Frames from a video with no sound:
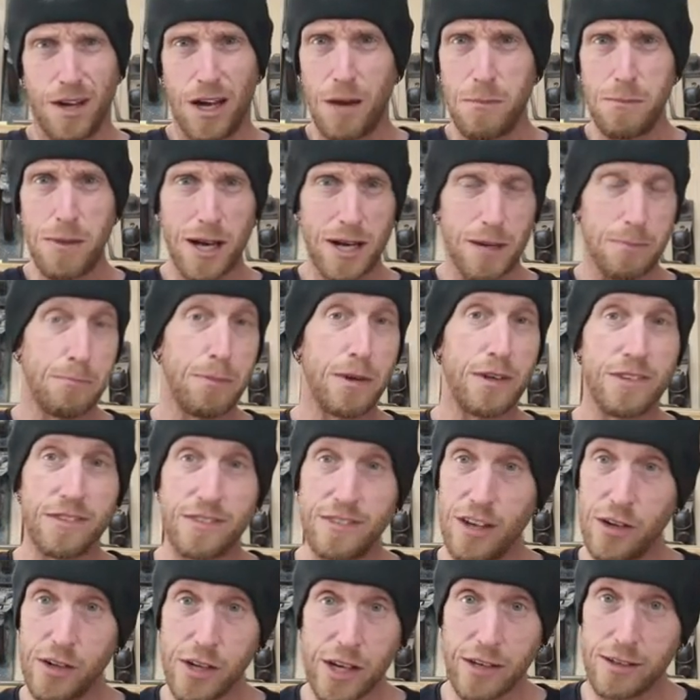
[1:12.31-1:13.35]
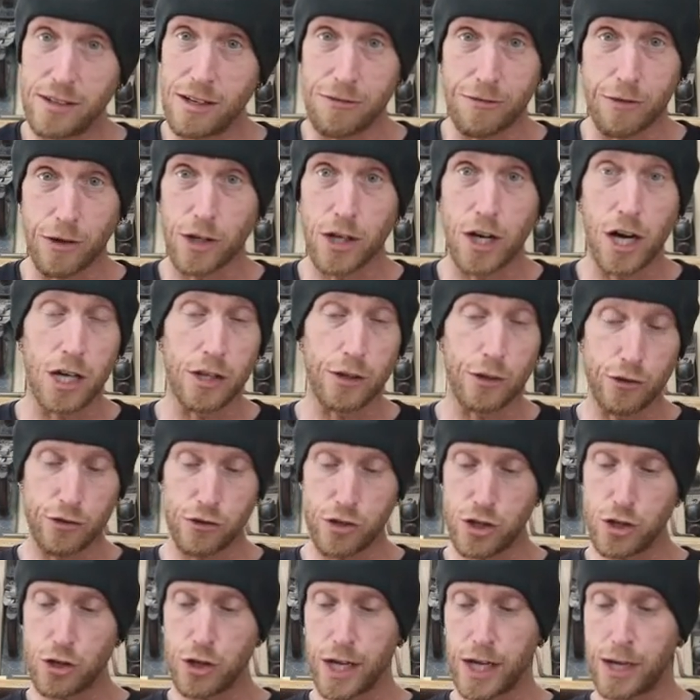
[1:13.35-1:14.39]
about a bazillion different colors.
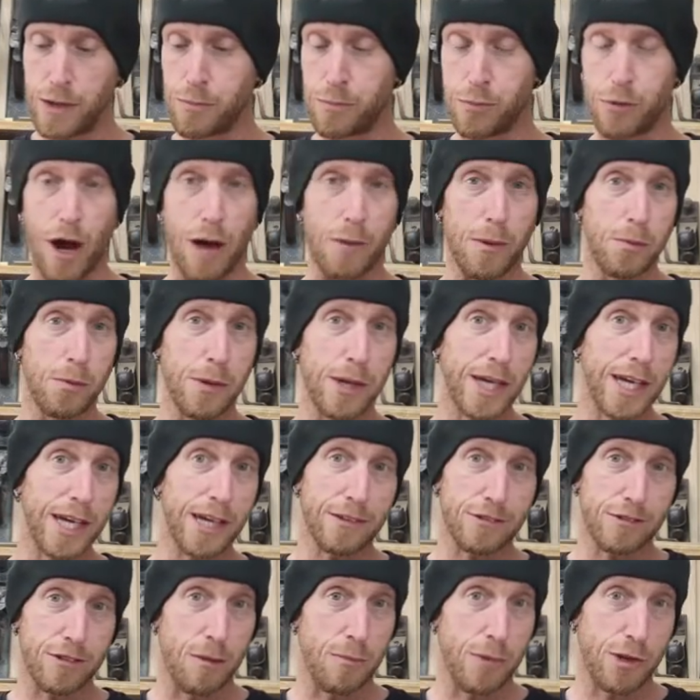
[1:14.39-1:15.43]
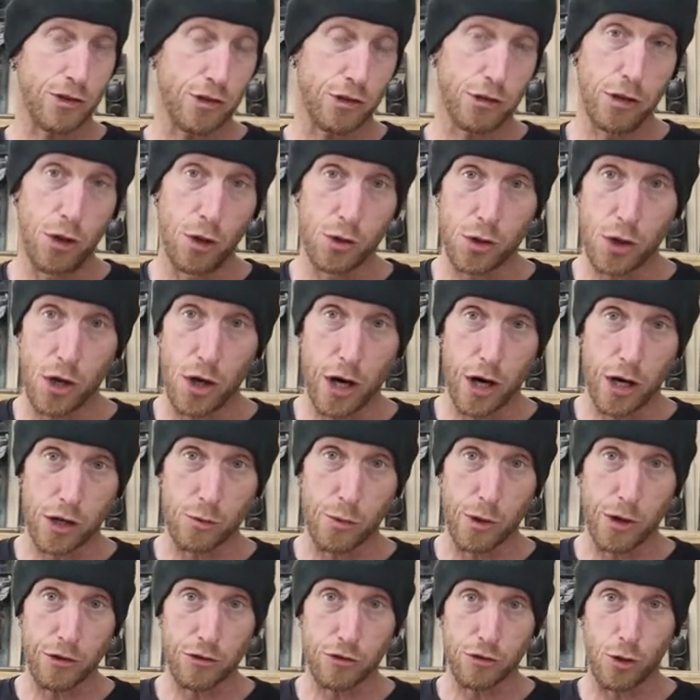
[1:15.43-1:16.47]
You can probably get some at your local
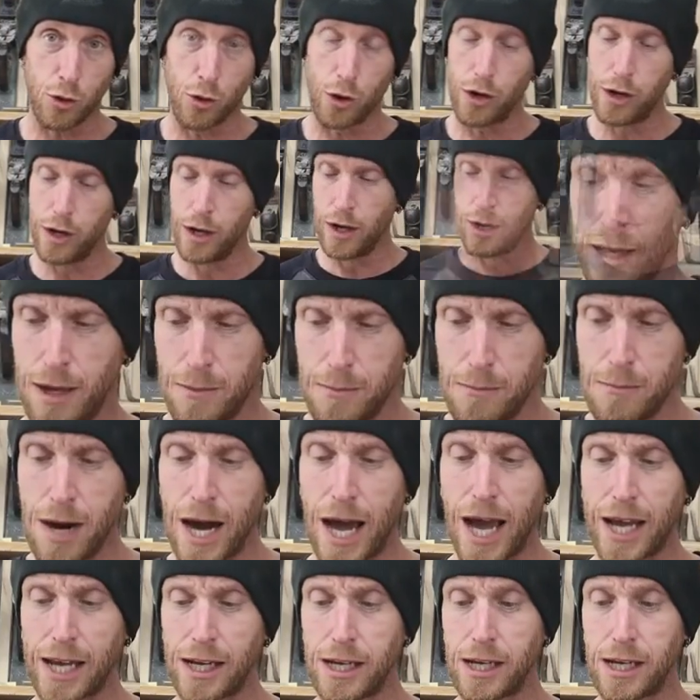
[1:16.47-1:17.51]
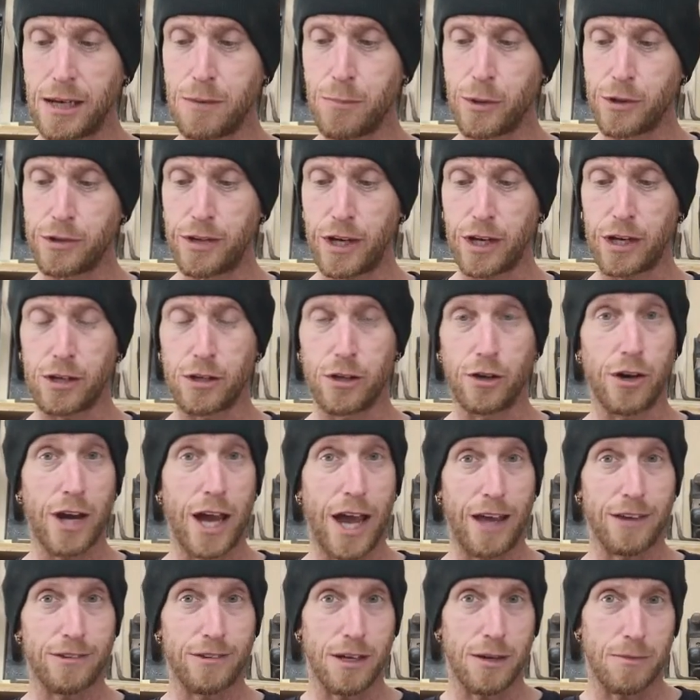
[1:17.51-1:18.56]
hardware store. Mine in particular
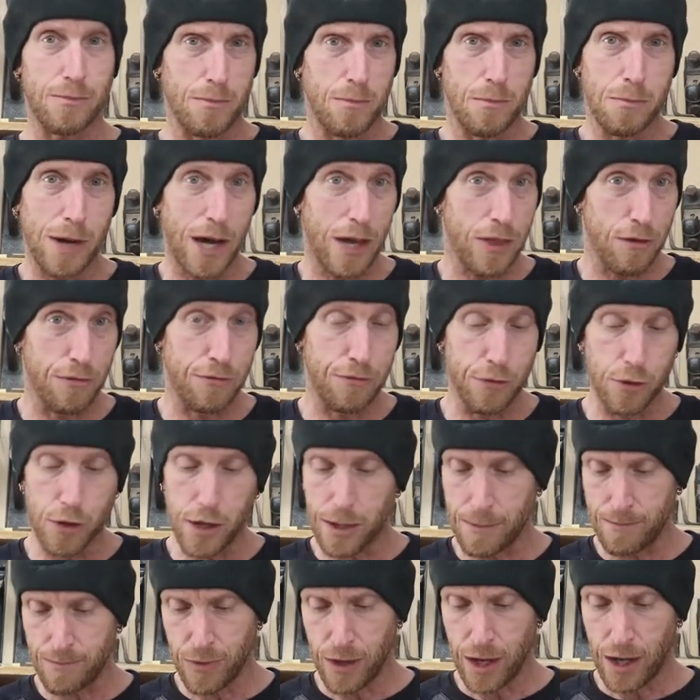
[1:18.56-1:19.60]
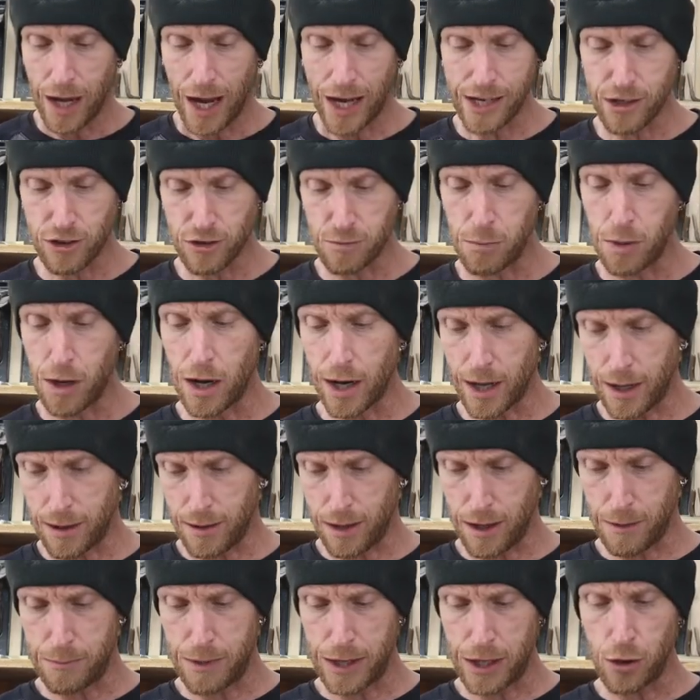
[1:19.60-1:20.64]
has it by the foot. I just bought
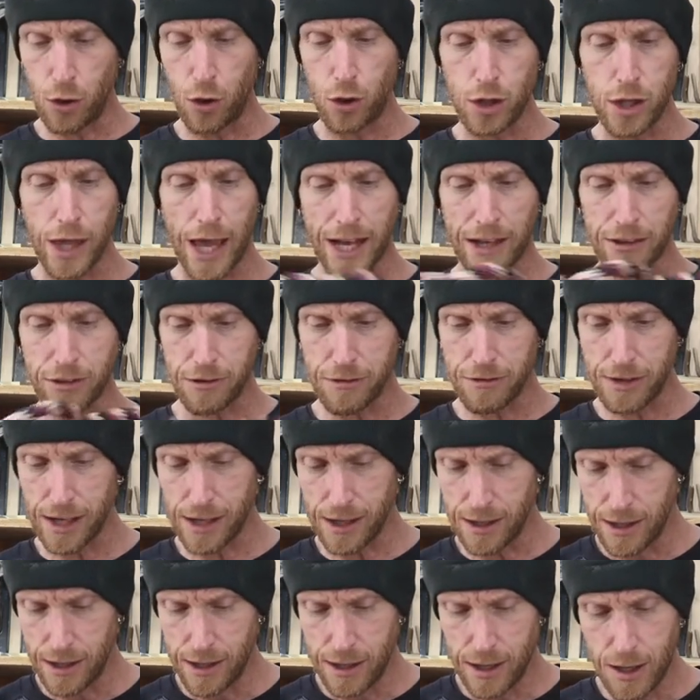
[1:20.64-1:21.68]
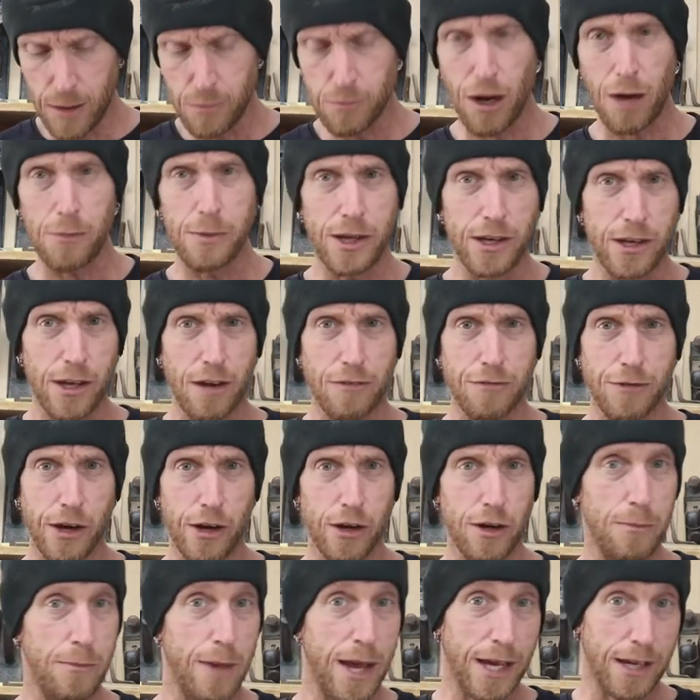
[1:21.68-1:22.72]
a big old length of it. Probably enough
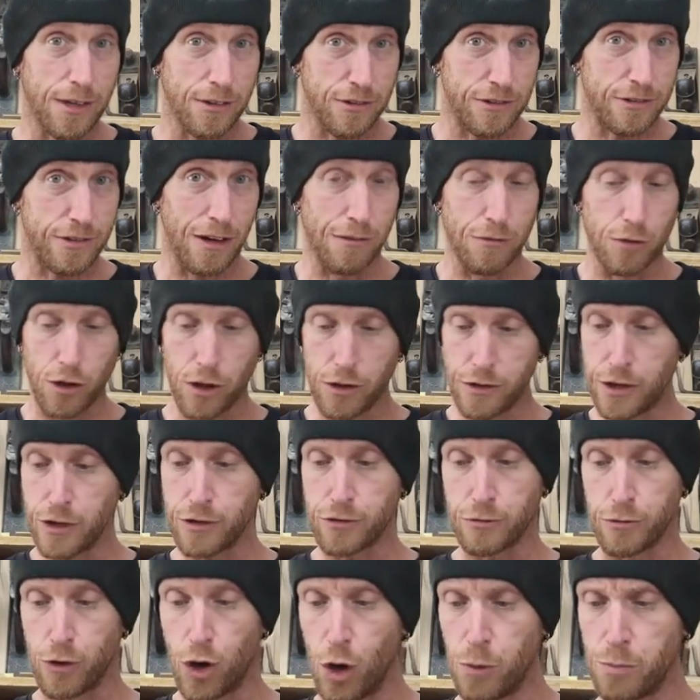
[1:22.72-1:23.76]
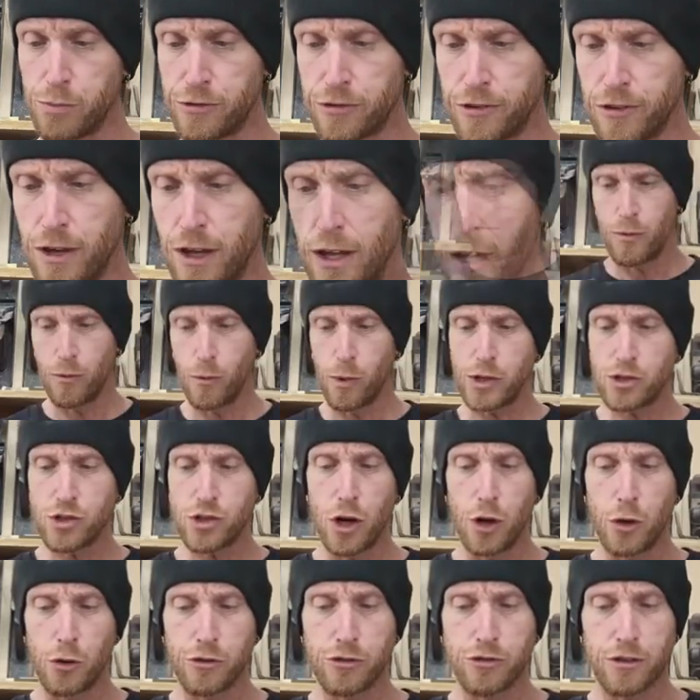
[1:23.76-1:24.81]
here to make several of these ropes. We
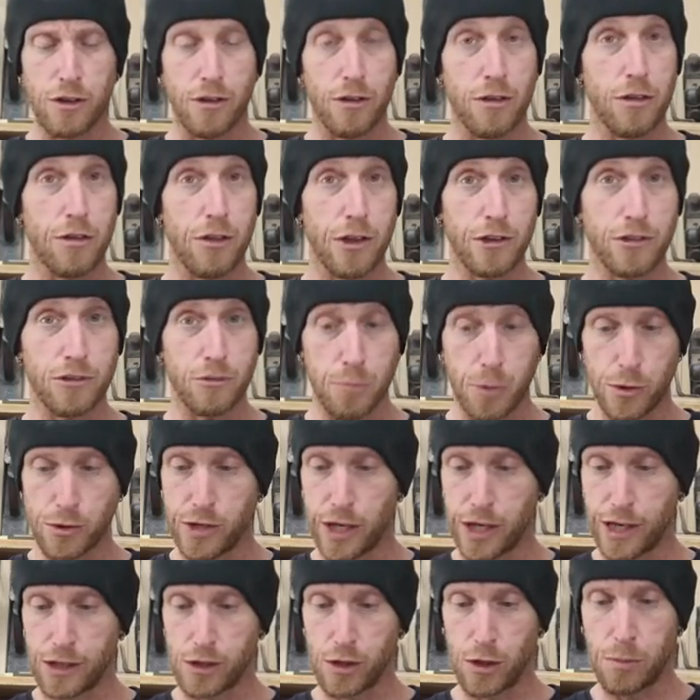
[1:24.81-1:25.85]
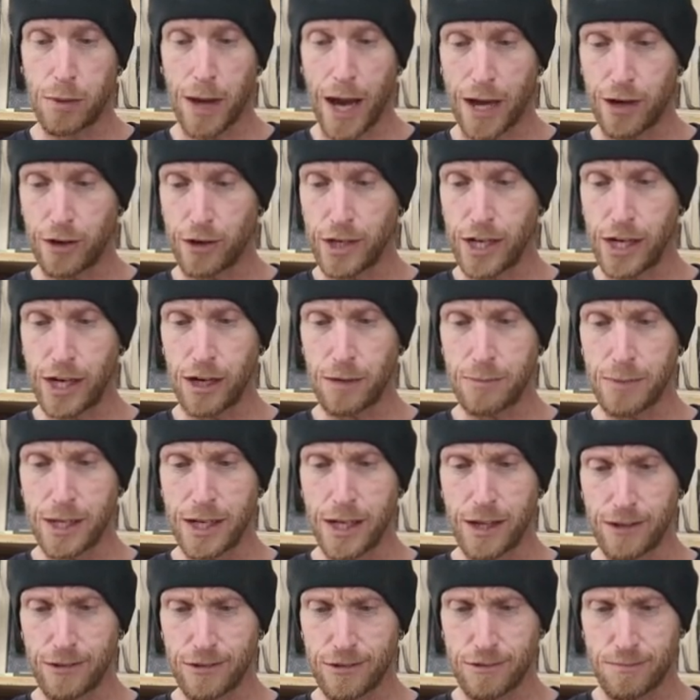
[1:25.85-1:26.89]
chose this particular pattern here
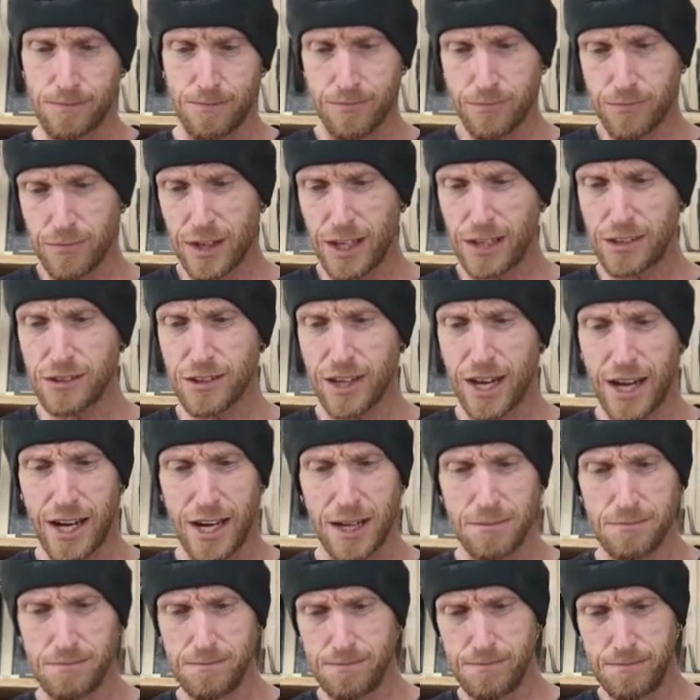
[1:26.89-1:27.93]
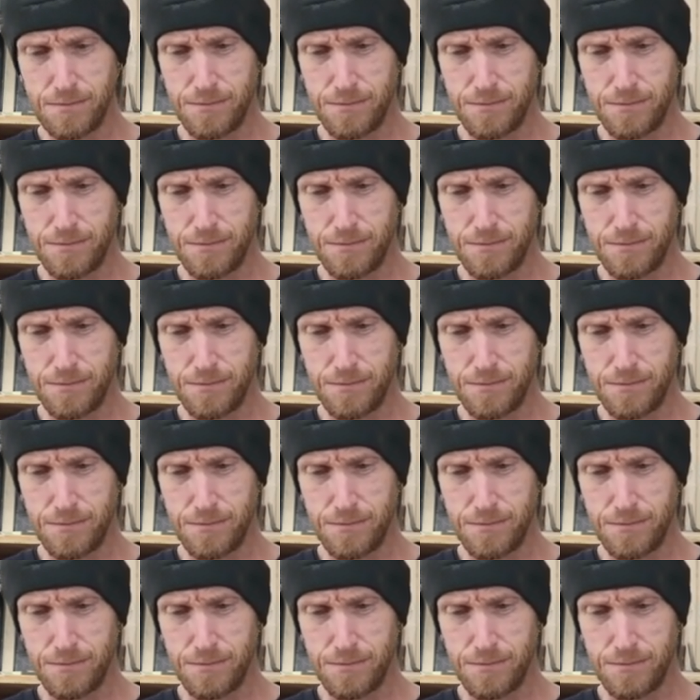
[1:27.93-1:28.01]
because it's kind of,